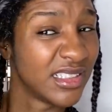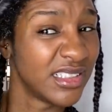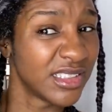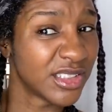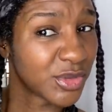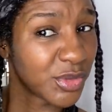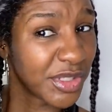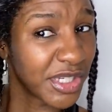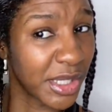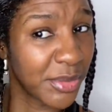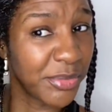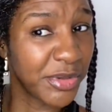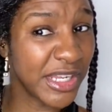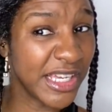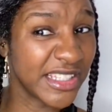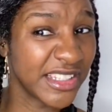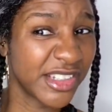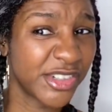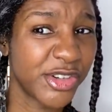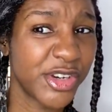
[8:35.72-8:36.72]
So when I
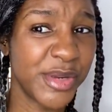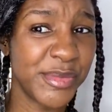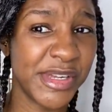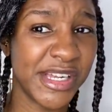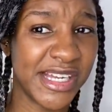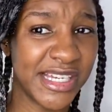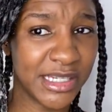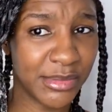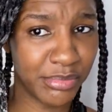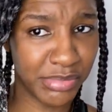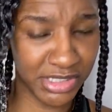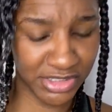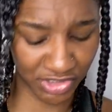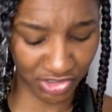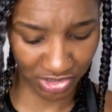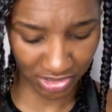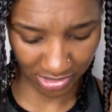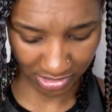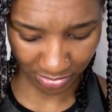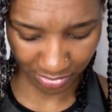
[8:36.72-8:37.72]
applied the cream, it kind of
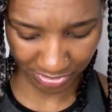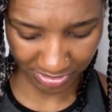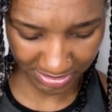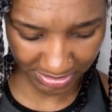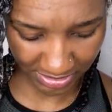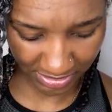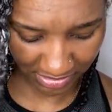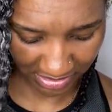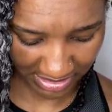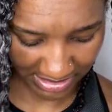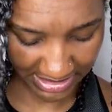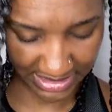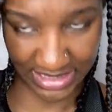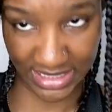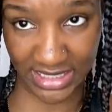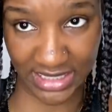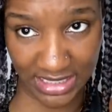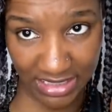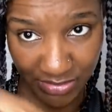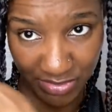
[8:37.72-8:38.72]
bunched up and I don't like
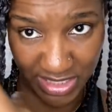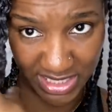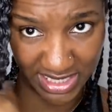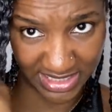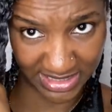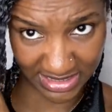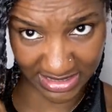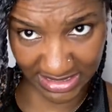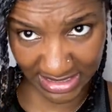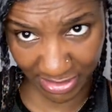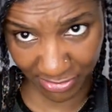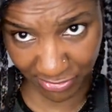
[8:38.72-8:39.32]
that. I like my hair to lay